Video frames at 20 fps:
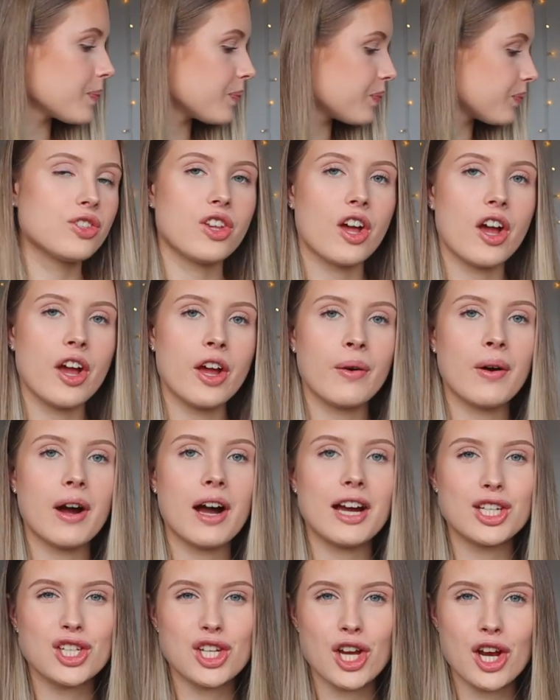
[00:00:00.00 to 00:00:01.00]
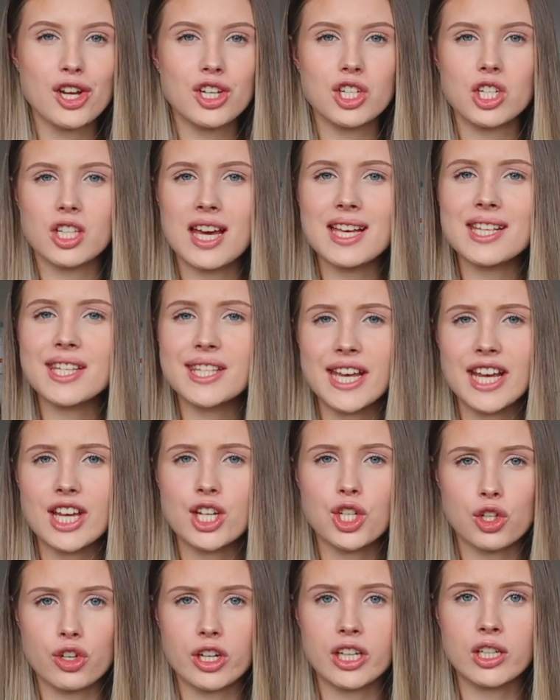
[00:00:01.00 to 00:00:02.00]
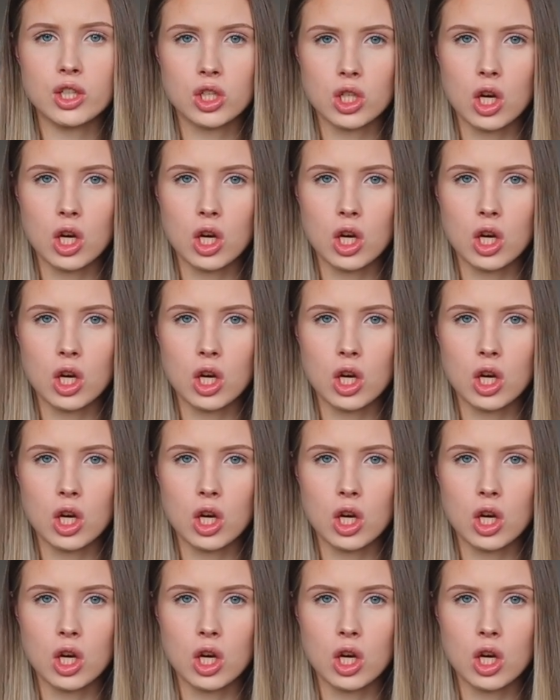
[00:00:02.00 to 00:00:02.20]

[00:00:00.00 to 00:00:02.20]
So I showed you that sage green